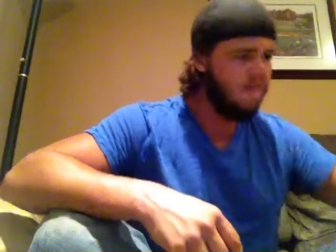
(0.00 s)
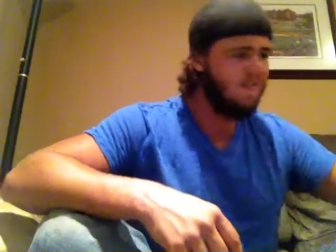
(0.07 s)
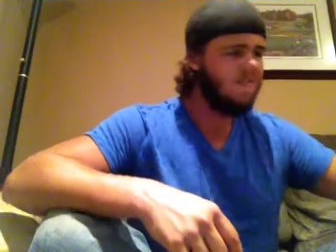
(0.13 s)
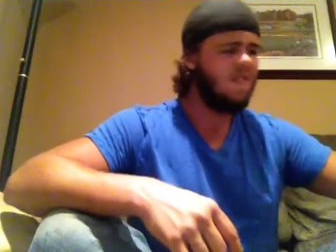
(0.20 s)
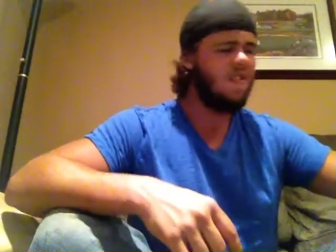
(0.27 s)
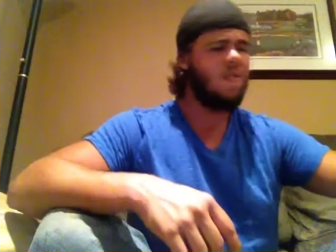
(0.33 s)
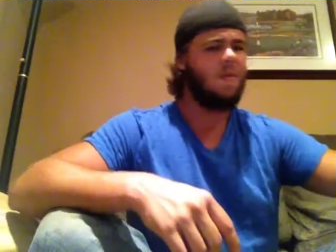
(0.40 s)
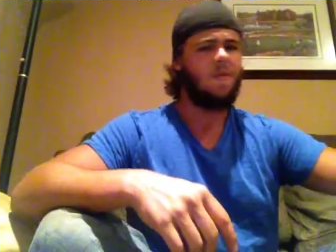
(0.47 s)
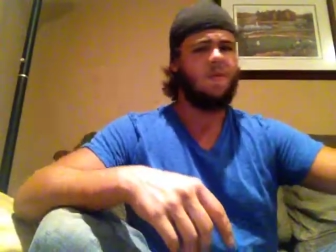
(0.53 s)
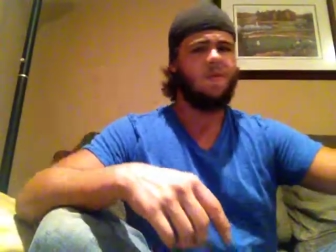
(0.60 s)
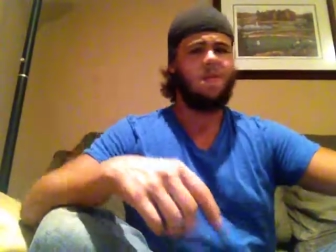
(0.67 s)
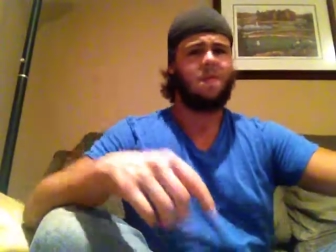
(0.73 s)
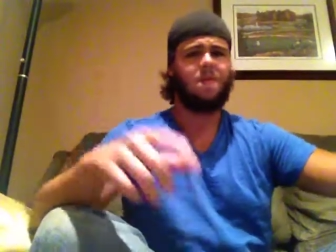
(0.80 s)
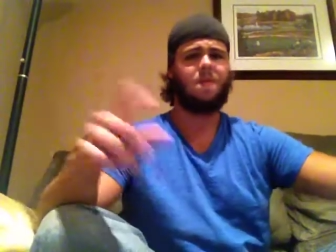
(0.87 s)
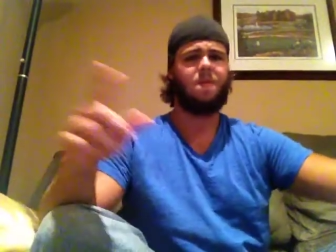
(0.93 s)
So,
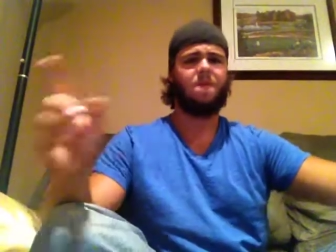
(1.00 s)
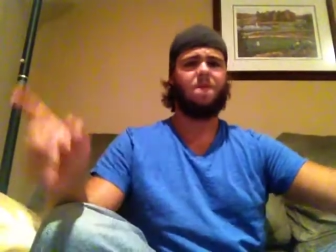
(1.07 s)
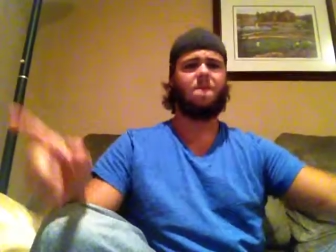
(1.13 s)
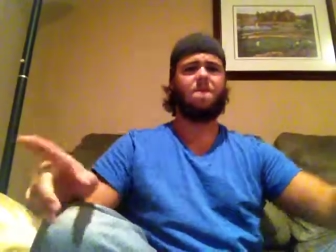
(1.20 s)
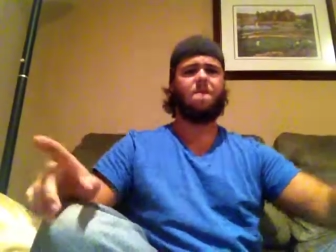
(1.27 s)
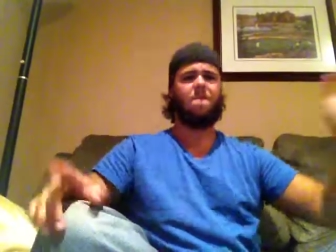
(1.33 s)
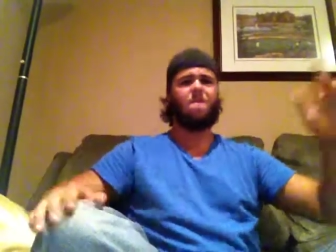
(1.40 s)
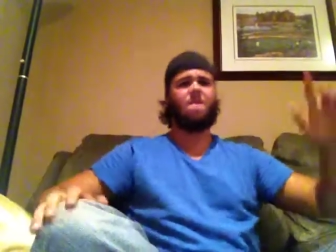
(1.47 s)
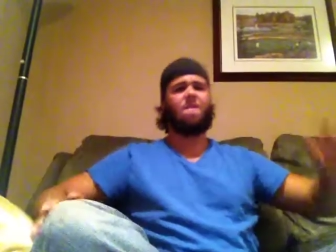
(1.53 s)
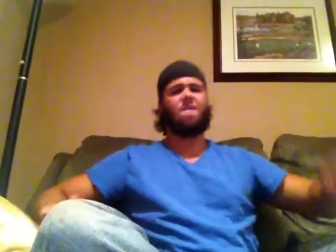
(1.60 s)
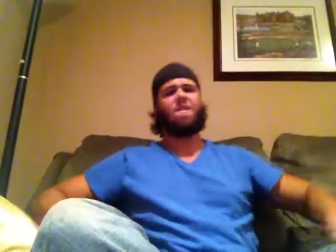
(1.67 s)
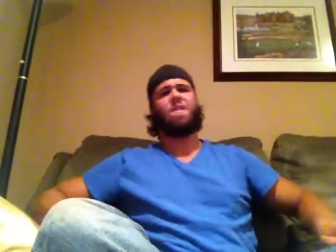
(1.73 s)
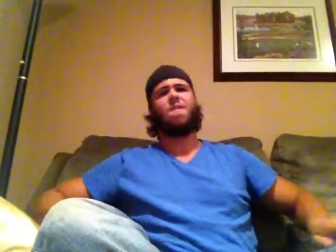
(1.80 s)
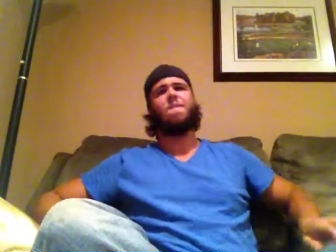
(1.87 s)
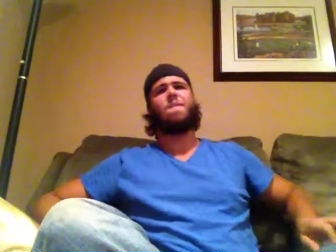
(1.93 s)
I
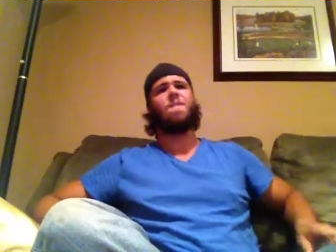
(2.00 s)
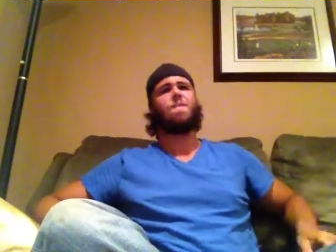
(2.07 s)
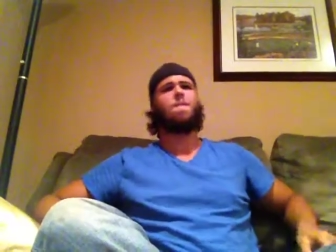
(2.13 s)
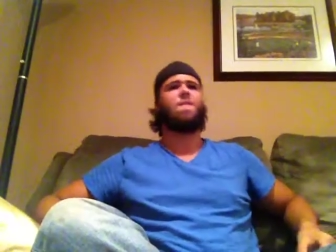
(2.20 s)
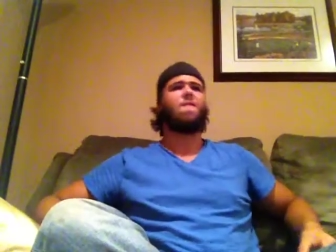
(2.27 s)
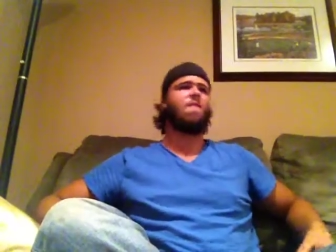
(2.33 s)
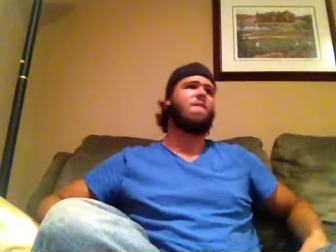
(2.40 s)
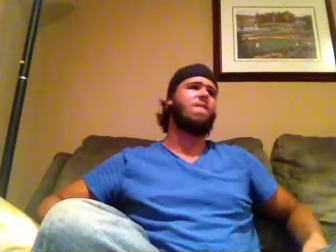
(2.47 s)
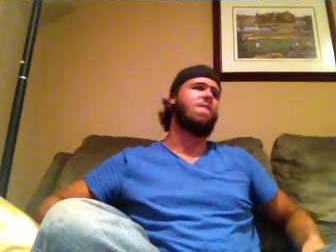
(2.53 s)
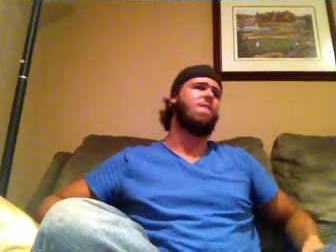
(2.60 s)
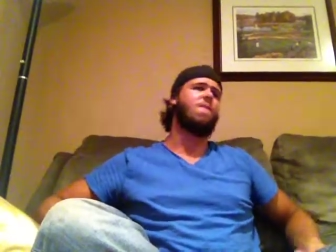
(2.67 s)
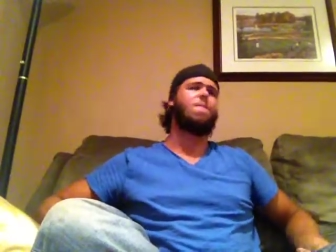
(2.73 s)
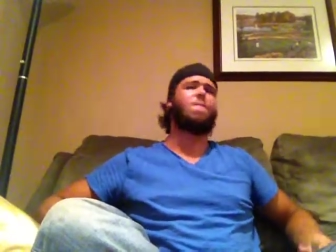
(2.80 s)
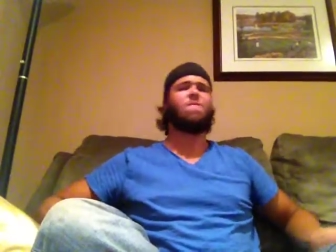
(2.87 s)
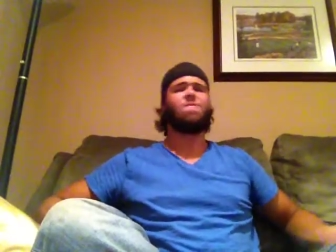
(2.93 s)
came back Monday. I
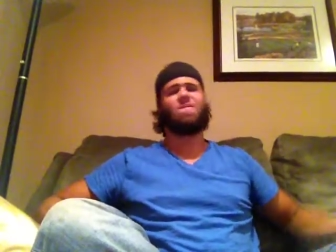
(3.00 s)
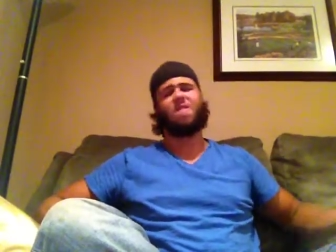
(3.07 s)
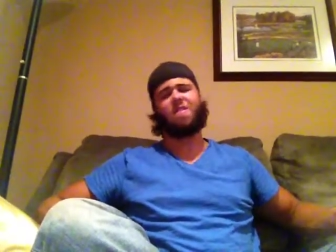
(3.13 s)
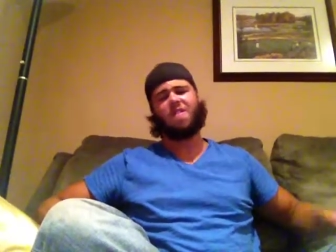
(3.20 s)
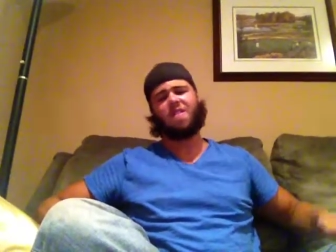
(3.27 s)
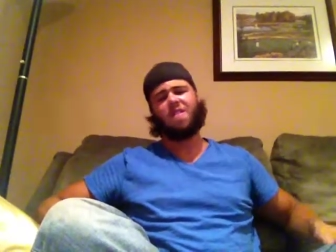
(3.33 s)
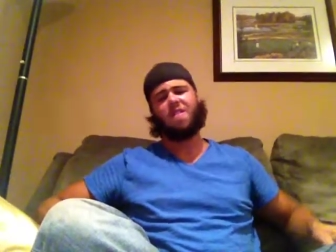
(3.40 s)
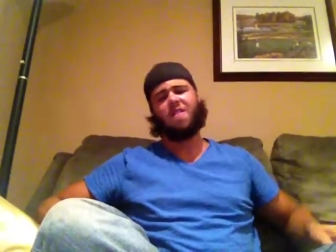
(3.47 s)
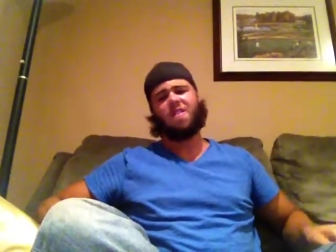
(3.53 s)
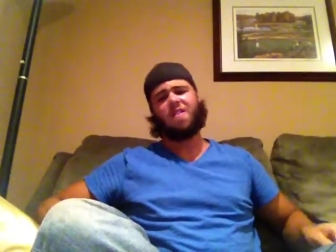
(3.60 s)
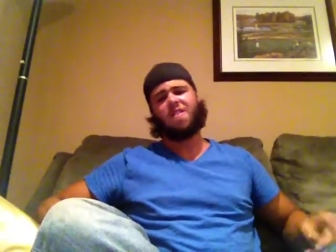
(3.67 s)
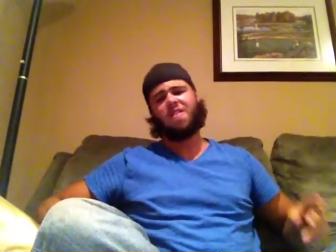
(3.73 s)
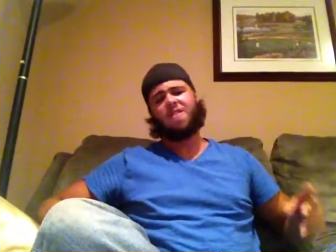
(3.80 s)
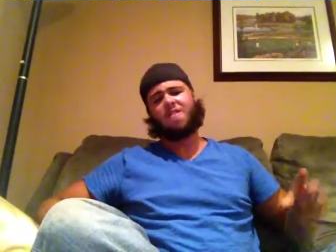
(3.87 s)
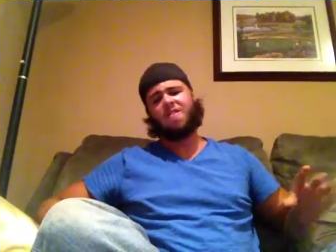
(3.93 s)
didn't post anything.
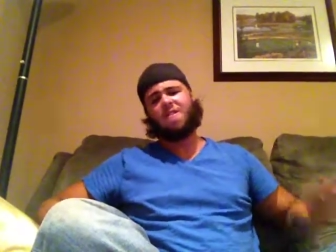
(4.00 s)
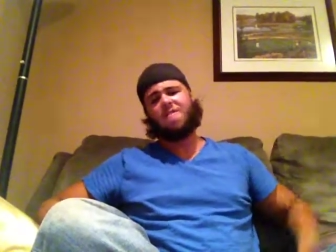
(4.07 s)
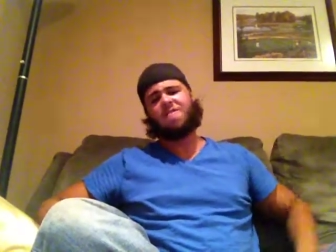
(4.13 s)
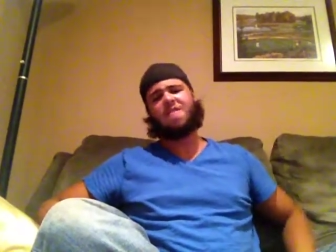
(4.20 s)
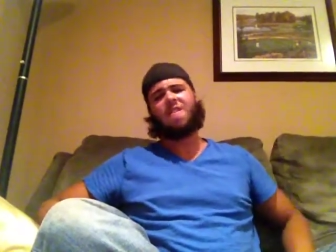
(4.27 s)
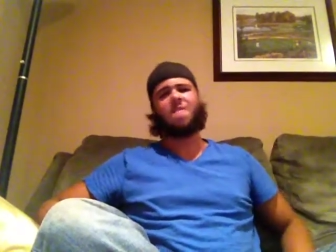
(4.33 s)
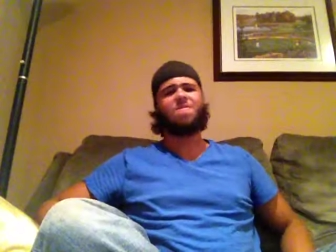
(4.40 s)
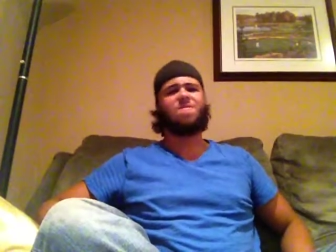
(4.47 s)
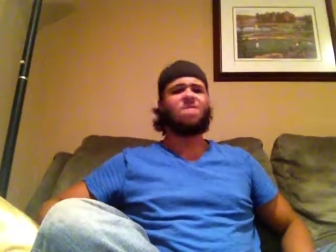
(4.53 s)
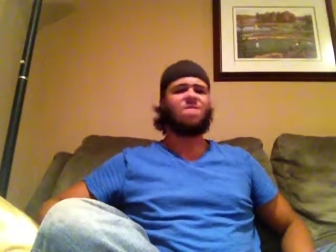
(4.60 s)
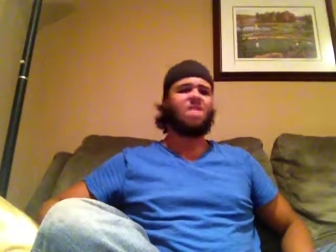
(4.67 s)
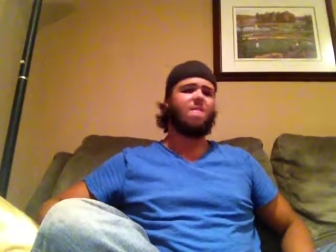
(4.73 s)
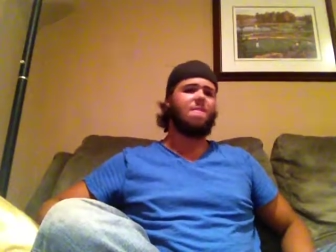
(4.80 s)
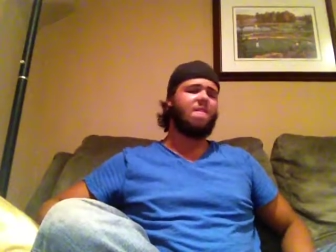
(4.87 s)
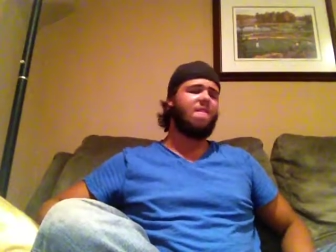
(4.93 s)
Tuesday was the
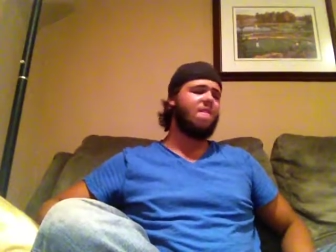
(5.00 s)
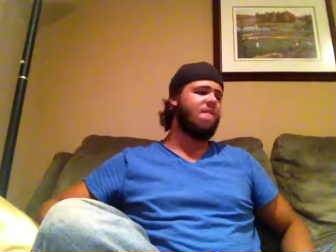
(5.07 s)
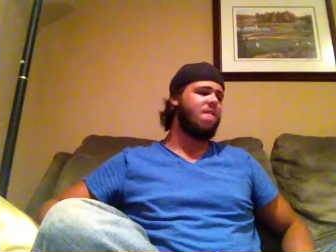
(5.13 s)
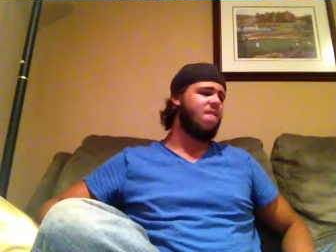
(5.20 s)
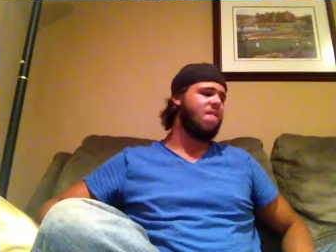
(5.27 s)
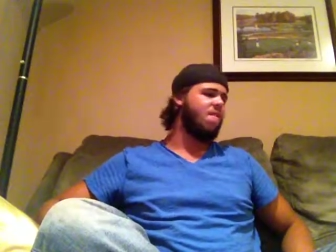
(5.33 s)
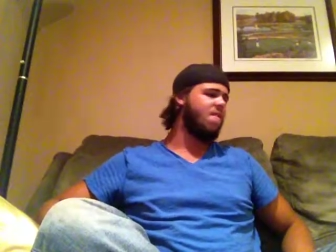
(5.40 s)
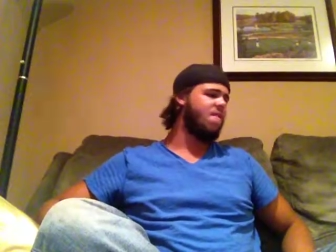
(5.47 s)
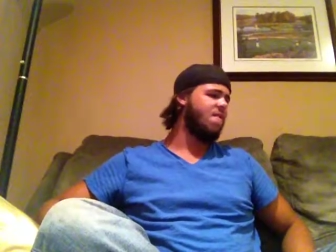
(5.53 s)
same thing, and